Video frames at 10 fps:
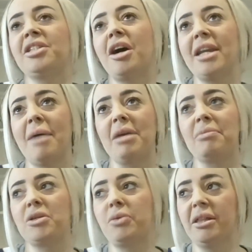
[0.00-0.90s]
dynamic
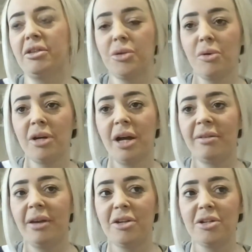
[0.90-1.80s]
between the two
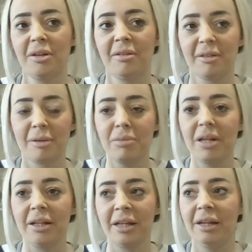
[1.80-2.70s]
organizations is
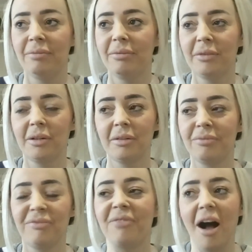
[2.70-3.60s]
completely
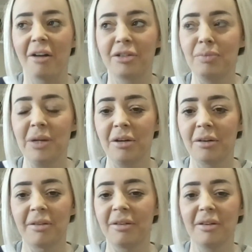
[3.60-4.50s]
fucked
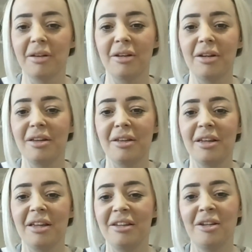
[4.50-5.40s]
because
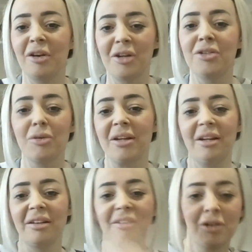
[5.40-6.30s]
you're
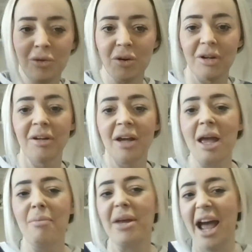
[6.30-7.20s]
doing good,
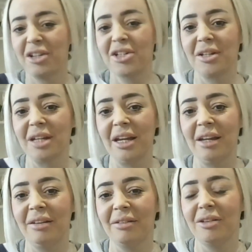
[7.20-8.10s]
but
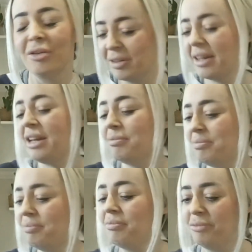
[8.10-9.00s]
actually you're setting
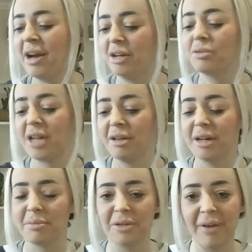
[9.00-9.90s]
radical talent
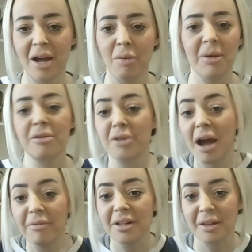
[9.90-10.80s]
up to fail because you
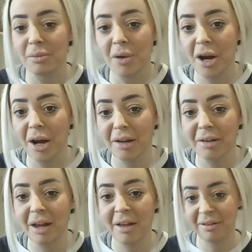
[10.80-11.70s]
haven't done the work as